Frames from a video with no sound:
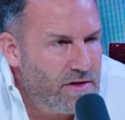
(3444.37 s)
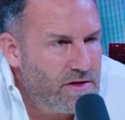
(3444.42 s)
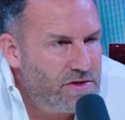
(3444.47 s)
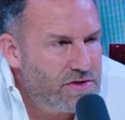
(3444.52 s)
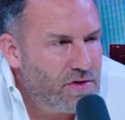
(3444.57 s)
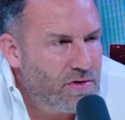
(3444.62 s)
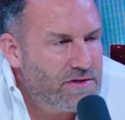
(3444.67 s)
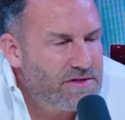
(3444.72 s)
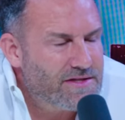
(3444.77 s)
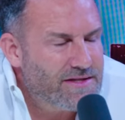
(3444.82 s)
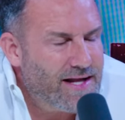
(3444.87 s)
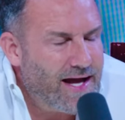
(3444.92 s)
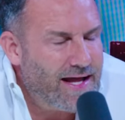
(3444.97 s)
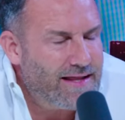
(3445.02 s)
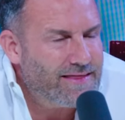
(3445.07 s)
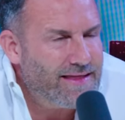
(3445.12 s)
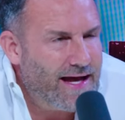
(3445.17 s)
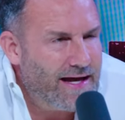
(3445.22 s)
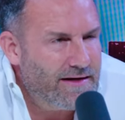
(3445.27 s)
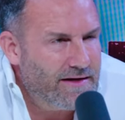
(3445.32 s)
So it's
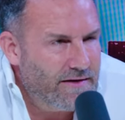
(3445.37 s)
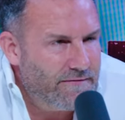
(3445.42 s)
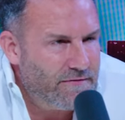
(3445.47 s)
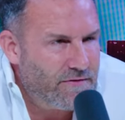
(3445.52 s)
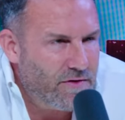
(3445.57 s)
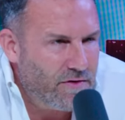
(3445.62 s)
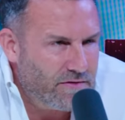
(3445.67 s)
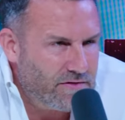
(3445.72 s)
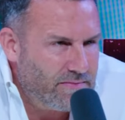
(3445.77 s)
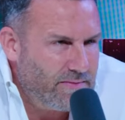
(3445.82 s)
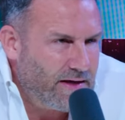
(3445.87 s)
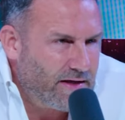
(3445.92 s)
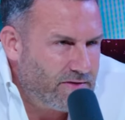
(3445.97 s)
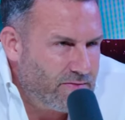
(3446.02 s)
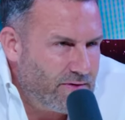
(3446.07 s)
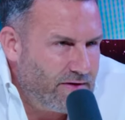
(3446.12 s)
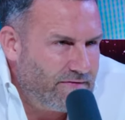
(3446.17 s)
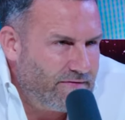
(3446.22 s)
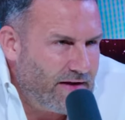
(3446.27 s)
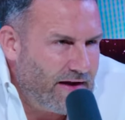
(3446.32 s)
not that difficult to make
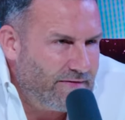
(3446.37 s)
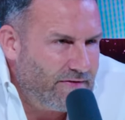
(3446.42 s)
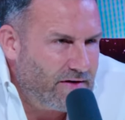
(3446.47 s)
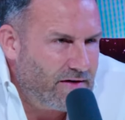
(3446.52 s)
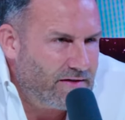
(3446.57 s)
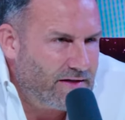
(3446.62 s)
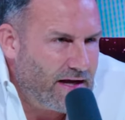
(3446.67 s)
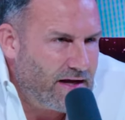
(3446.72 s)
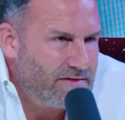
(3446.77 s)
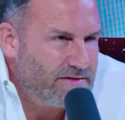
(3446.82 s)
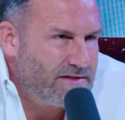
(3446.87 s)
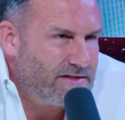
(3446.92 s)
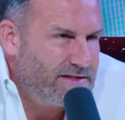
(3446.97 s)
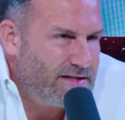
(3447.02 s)
three to five hundred thousand